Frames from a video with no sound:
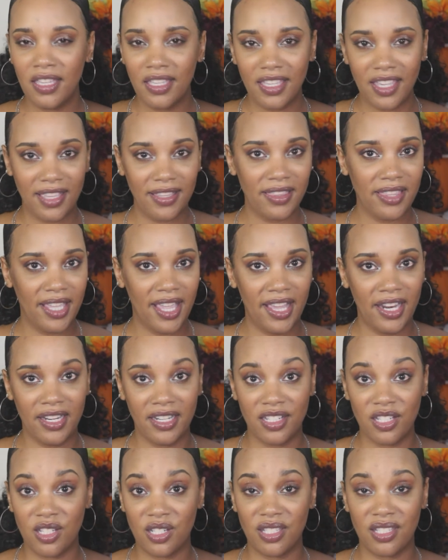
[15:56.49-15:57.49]
get that,
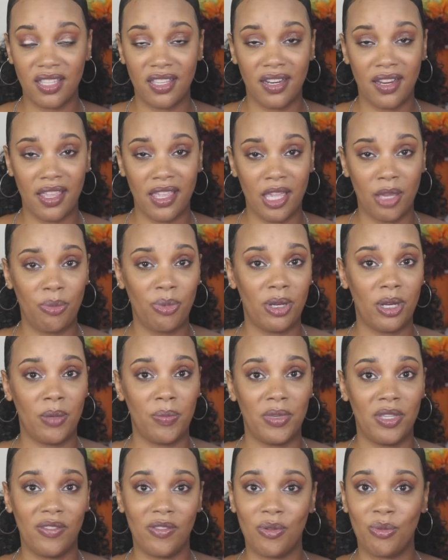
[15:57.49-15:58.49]
and it's just going to amp it
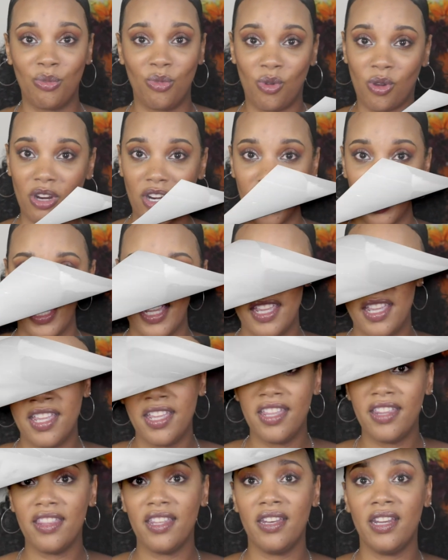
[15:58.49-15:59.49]
up even more.
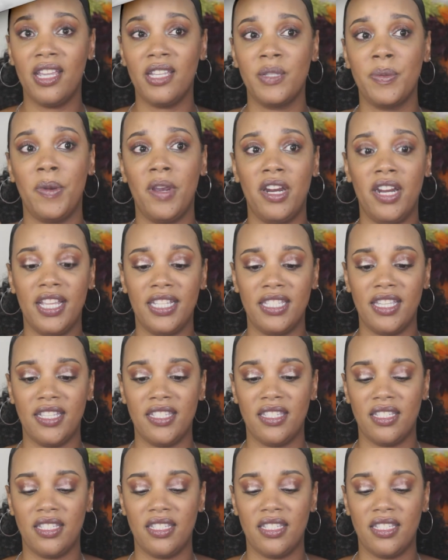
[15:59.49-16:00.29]
The next product I